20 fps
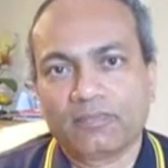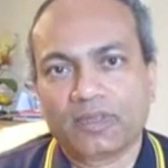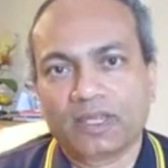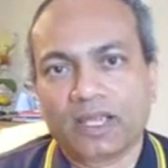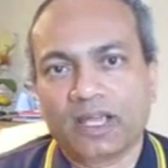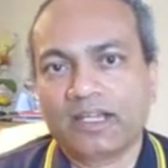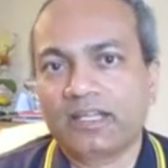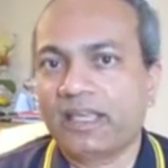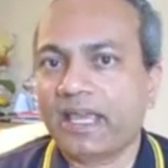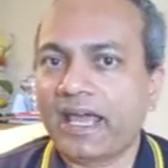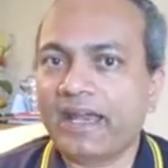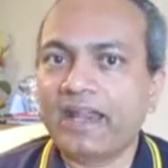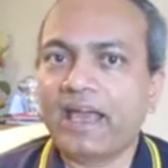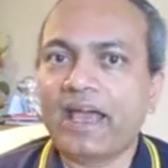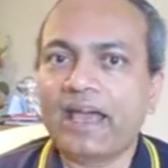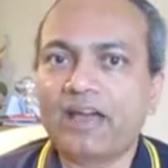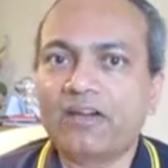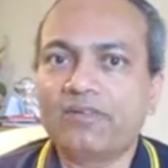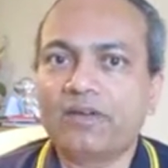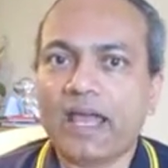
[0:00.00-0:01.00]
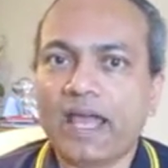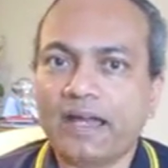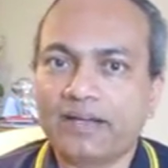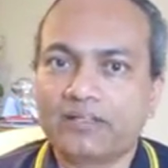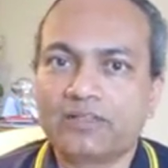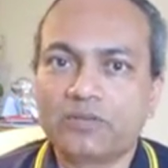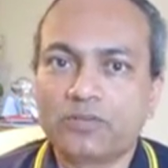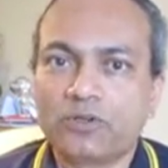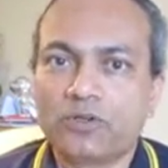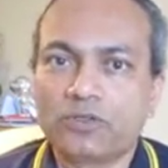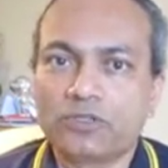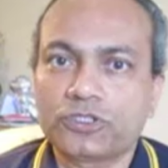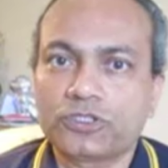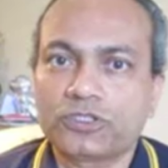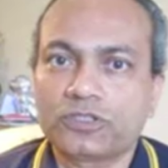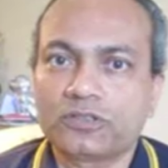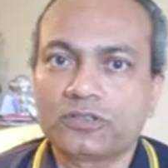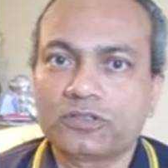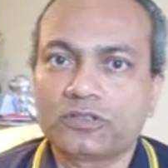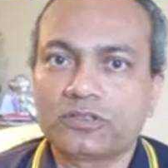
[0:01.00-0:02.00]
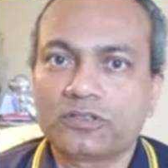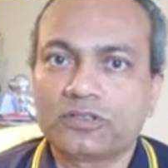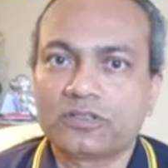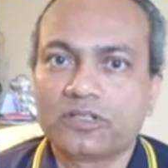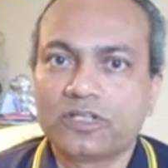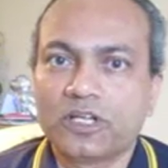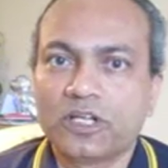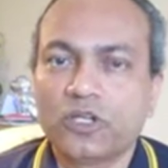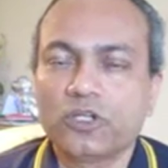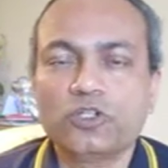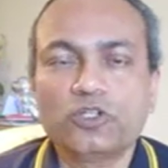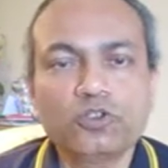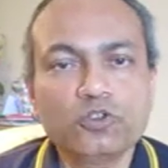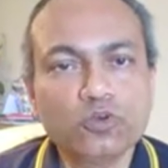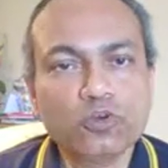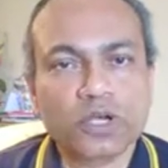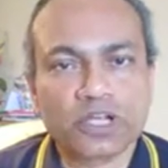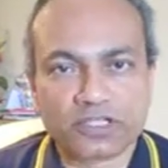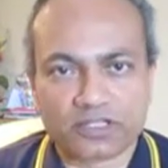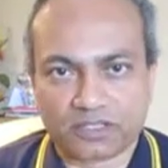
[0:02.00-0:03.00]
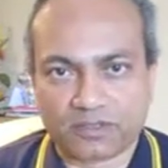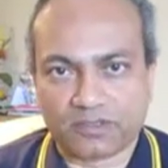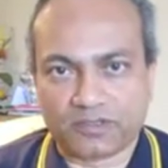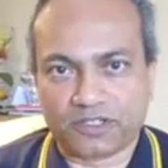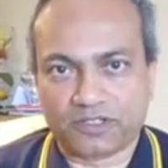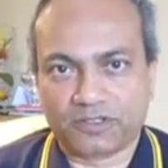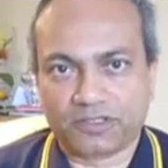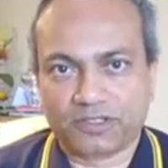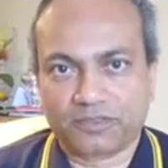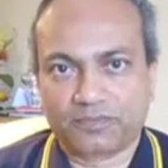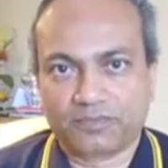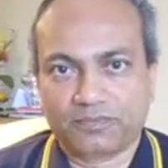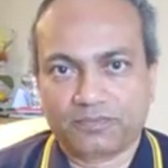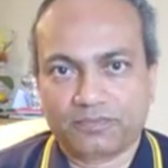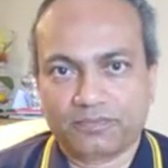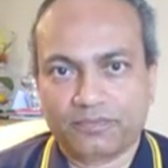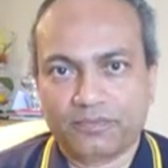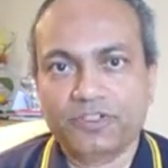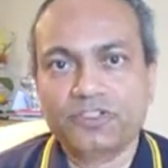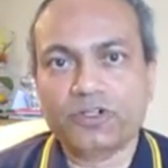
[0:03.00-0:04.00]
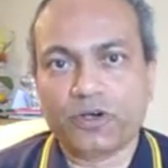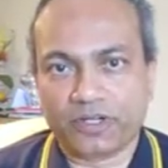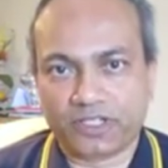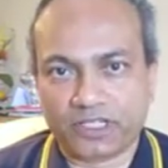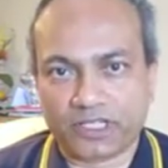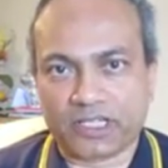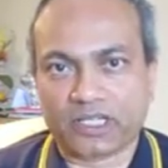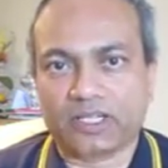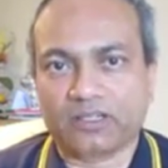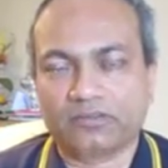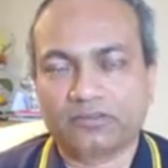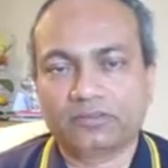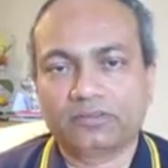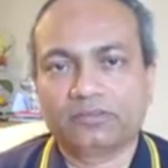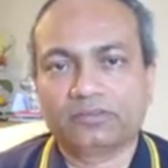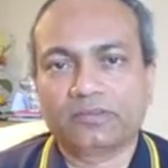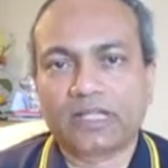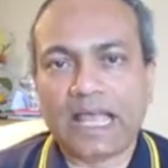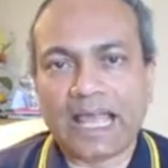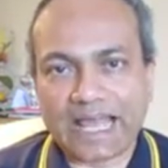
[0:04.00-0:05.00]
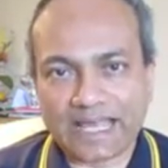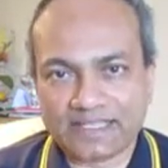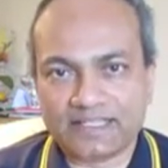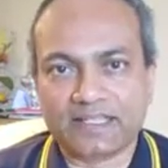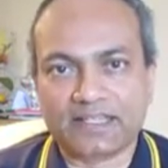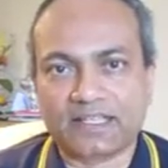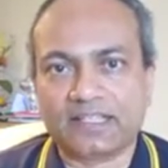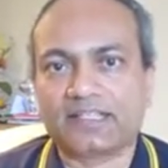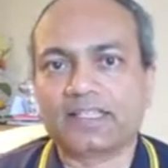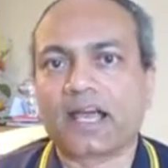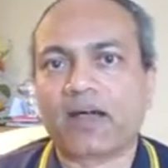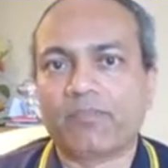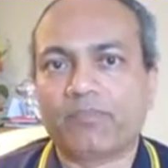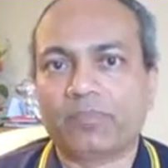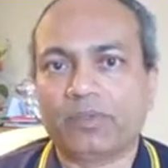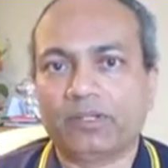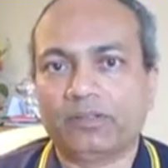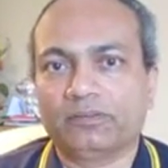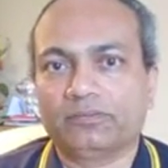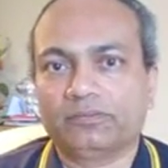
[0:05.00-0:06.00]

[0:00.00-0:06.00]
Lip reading: and can have at the most two customers, joint account as an example.